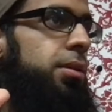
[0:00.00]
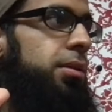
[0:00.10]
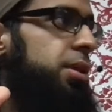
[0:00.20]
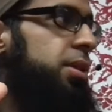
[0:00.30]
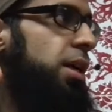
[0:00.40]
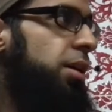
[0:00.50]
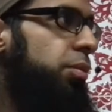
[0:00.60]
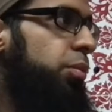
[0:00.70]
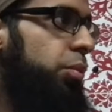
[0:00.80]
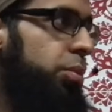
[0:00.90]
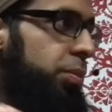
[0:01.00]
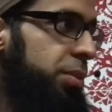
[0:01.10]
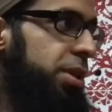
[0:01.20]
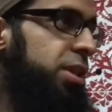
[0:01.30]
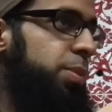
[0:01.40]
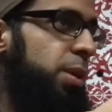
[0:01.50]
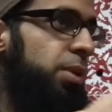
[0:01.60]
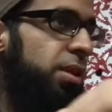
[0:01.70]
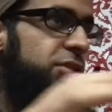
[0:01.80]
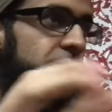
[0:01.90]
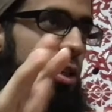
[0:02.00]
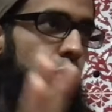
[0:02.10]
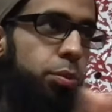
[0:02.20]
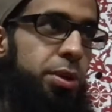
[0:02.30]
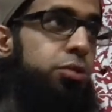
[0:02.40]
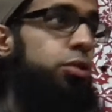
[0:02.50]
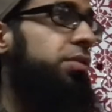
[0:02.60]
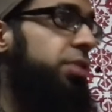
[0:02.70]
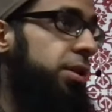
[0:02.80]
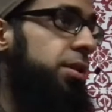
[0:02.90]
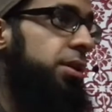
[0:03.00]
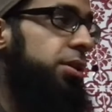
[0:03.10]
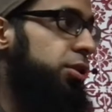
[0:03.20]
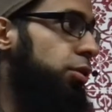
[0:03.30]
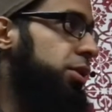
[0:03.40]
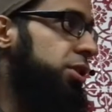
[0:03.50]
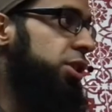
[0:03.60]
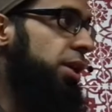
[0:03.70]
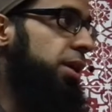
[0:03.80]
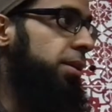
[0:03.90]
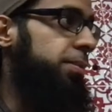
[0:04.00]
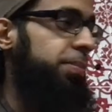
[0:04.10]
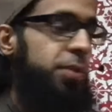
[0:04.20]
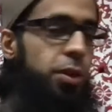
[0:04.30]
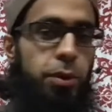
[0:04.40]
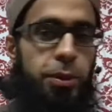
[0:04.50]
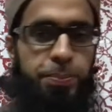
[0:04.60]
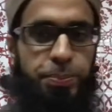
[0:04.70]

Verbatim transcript: This is how these people of Jannah will be driven towards Jannah. Okay.